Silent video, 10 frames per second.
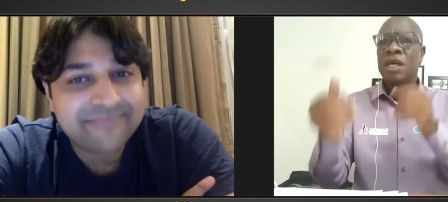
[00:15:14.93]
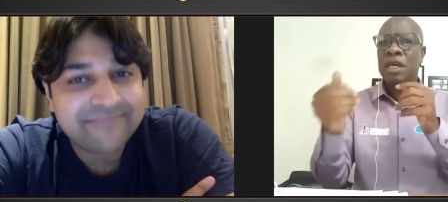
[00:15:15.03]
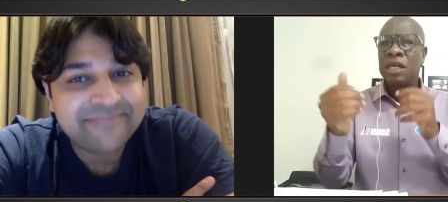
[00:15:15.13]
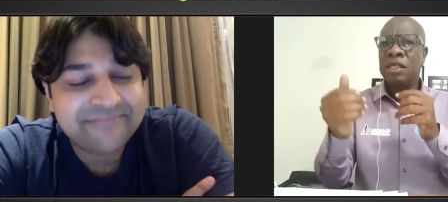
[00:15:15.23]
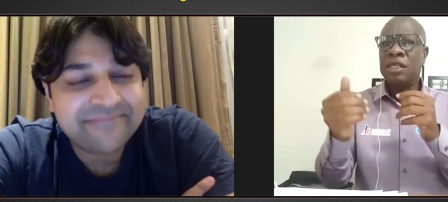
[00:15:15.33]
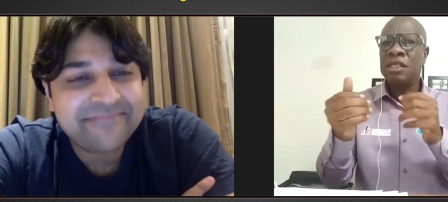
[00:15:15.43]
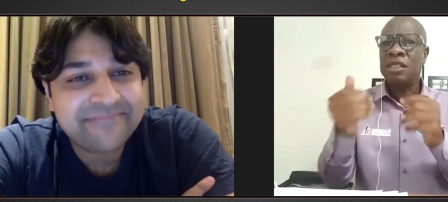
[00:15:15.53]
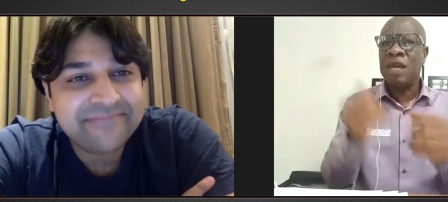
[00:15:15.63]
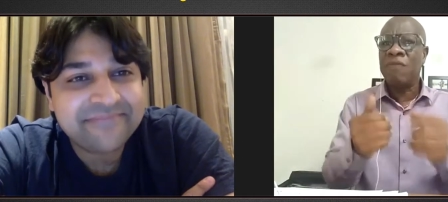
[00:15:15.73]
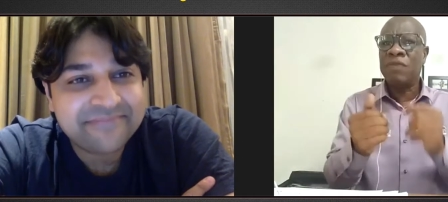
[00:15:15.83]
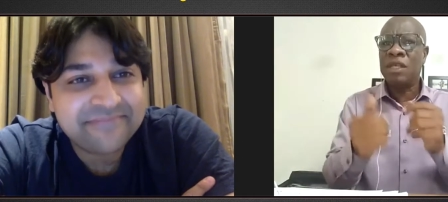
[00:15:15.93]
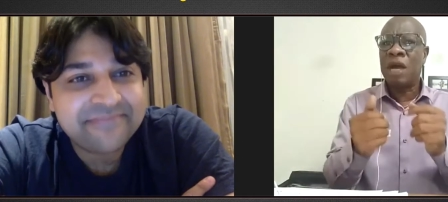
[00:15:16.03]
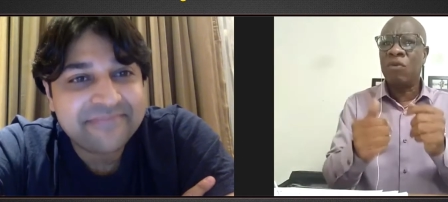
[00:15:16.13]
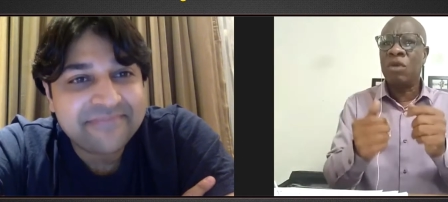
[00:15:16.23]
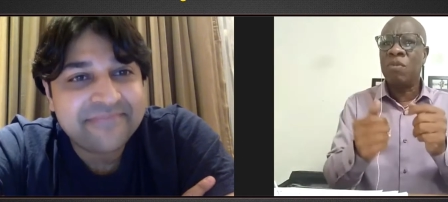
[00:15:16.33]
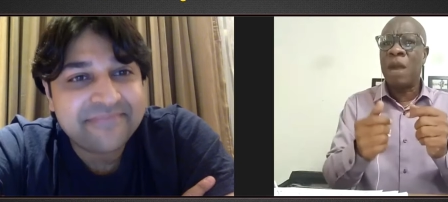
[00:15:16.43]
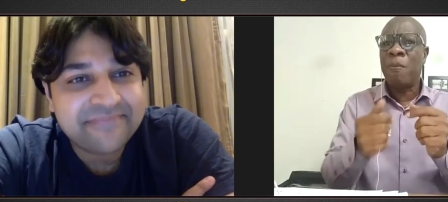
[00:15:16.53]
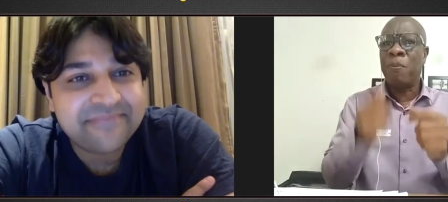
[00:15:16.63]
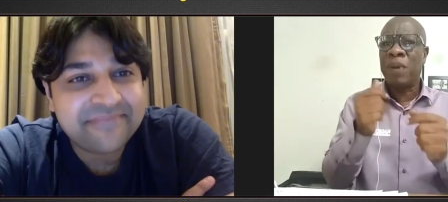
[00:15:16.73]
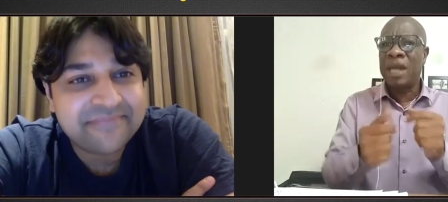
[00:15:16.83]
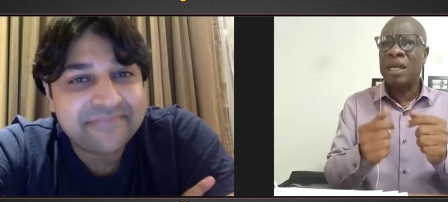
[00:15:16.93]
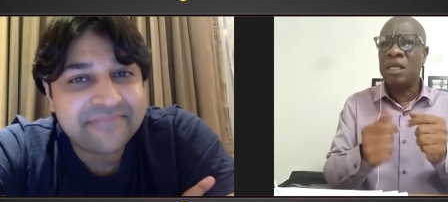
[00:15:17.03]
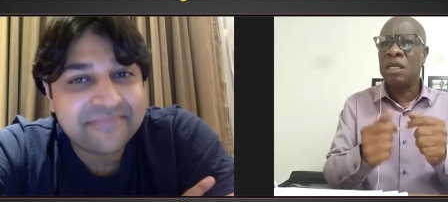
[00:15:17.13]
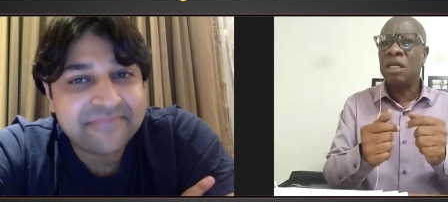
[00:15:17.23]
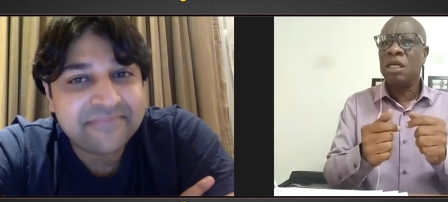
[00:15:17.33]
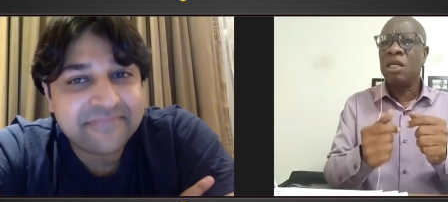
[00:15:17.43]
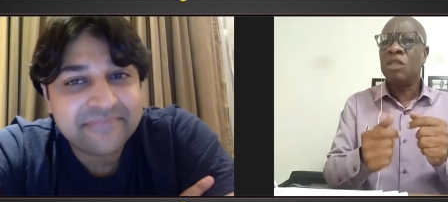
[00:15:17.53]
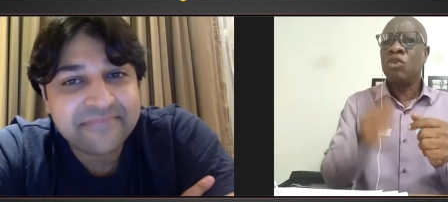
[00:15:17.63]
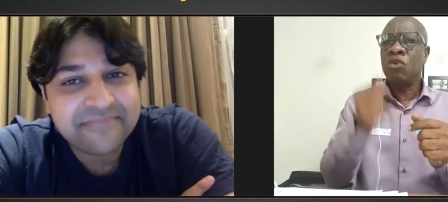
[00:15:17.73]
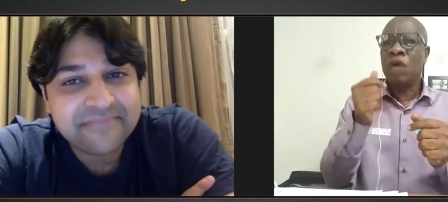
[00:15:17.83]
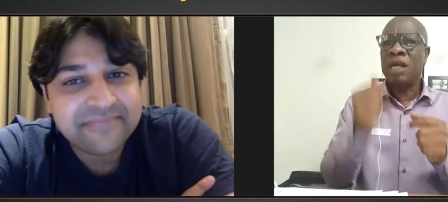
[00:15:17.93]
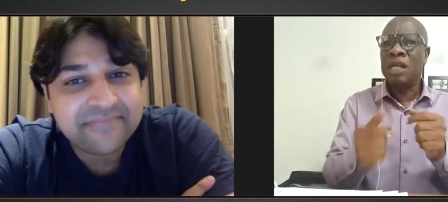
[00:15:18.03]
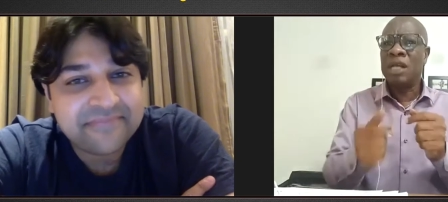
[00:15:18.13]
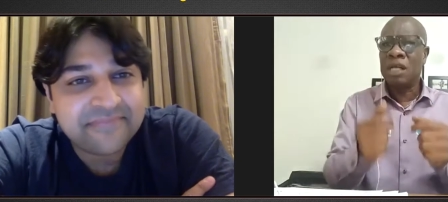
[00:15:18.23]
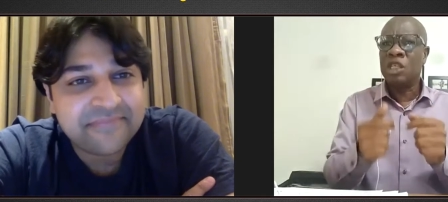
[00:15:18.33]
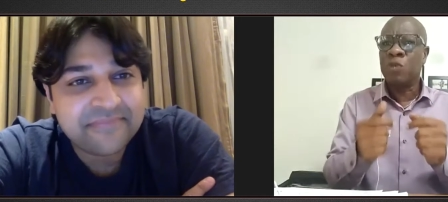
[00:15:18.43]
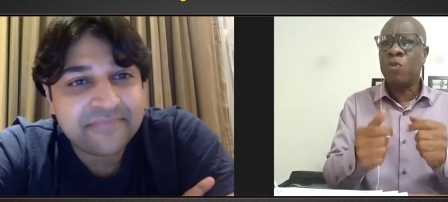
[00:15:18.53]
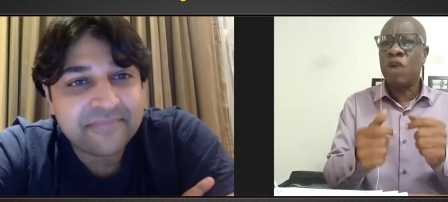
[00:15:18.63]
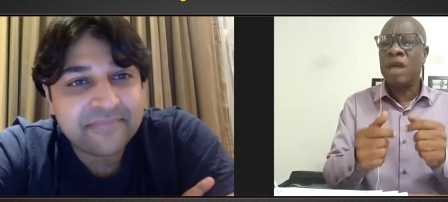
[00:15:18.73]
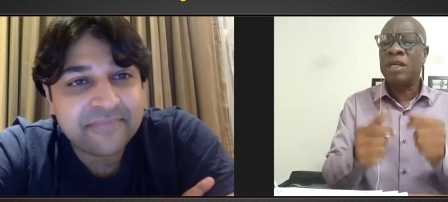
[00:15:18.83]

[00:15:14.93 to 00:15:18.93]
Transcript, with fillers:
Speaker 1: It is the same thing that will be applying to a Nicholas Pooran.